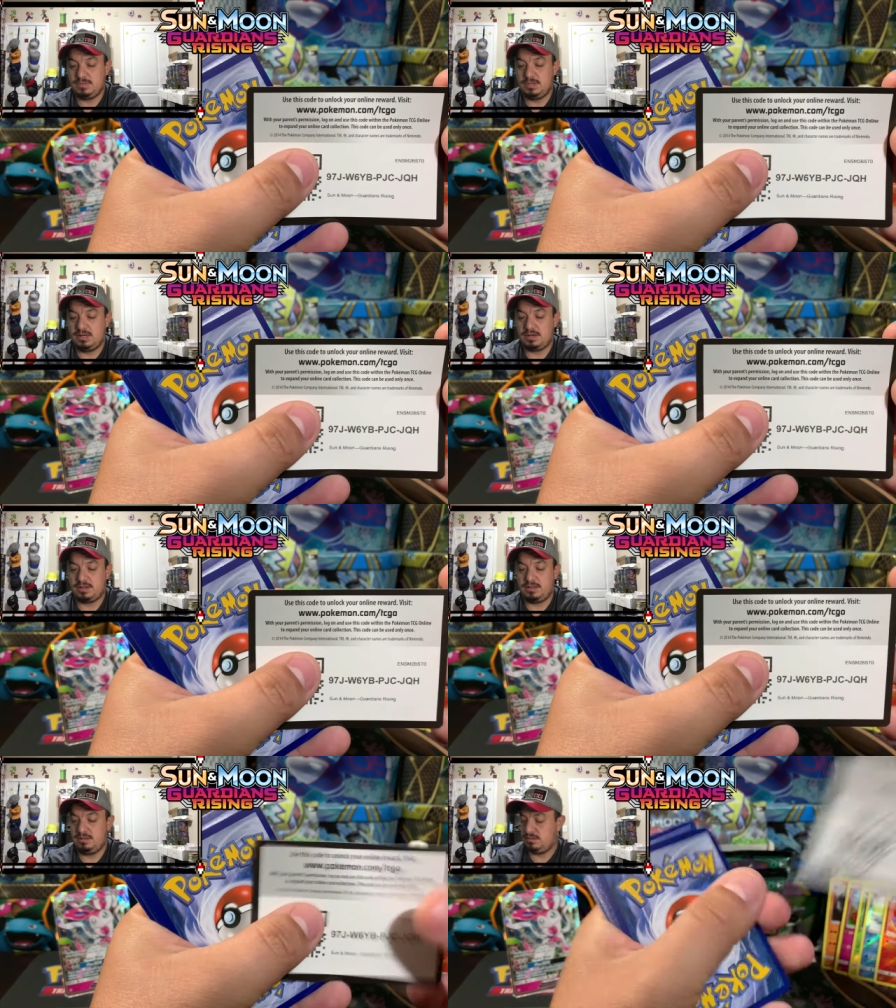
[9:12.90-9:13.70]
There
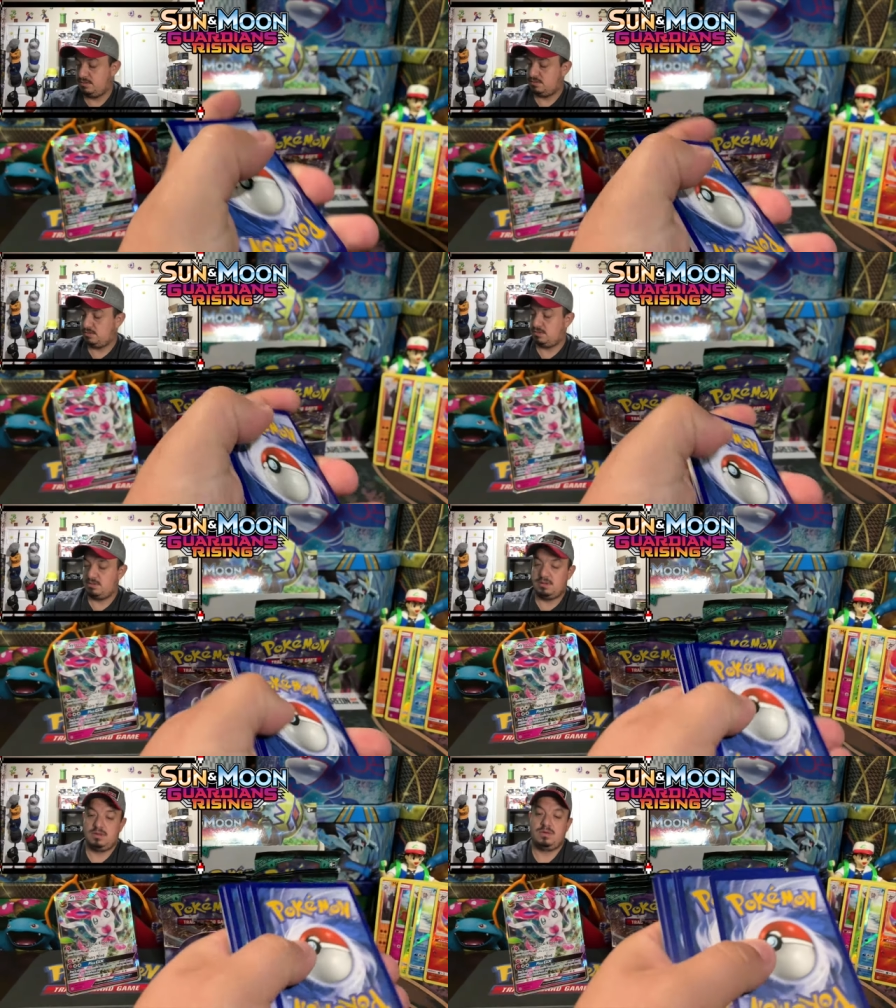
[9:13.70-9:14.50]
you go.
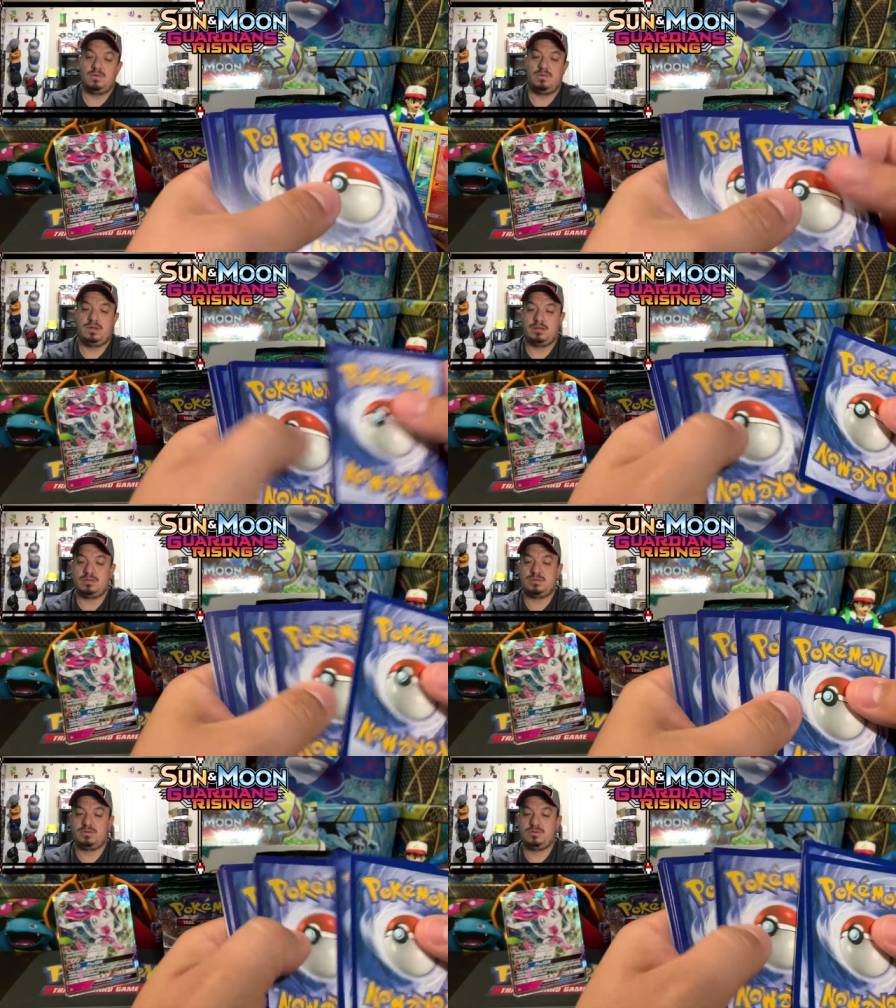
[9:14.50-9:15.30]

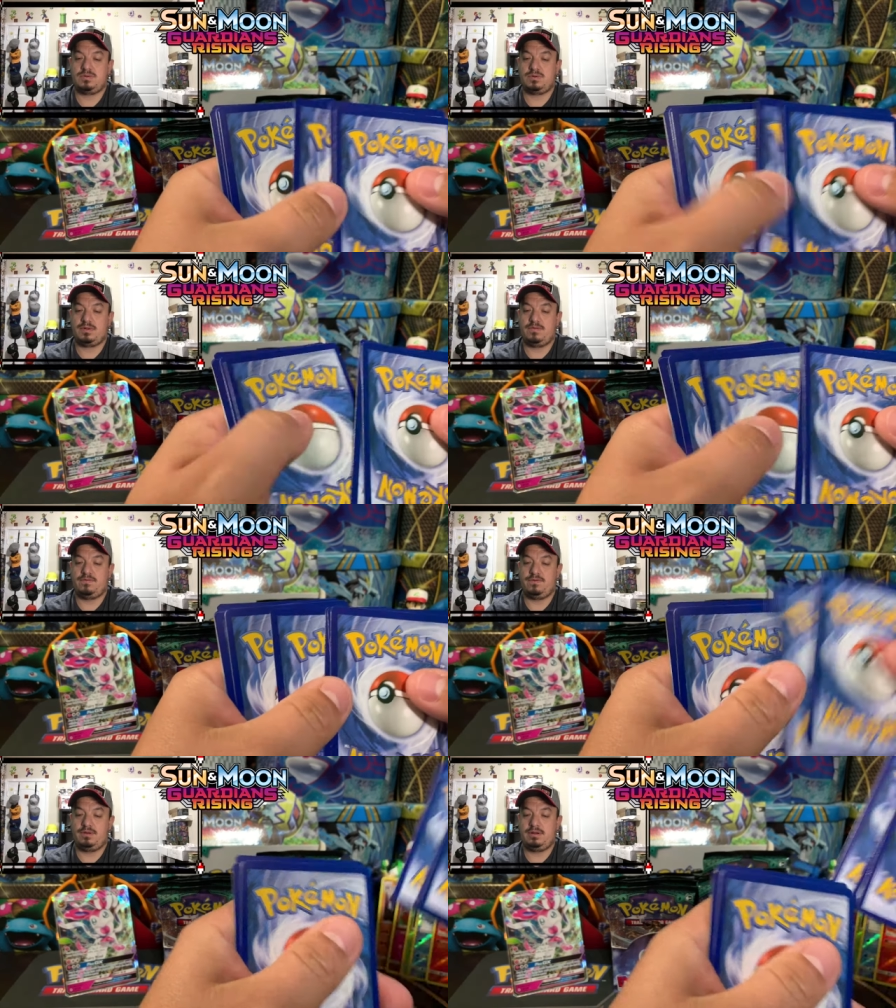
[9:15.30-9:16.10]
One, two, three,
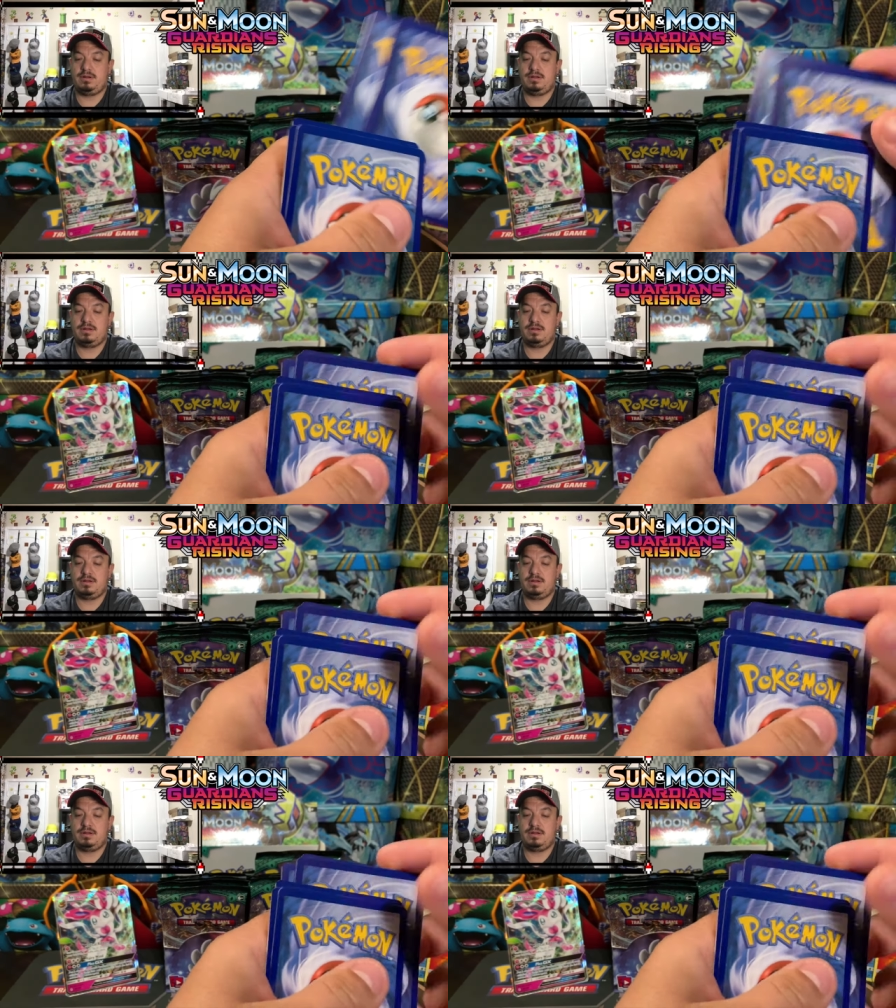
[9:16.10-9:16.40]
four.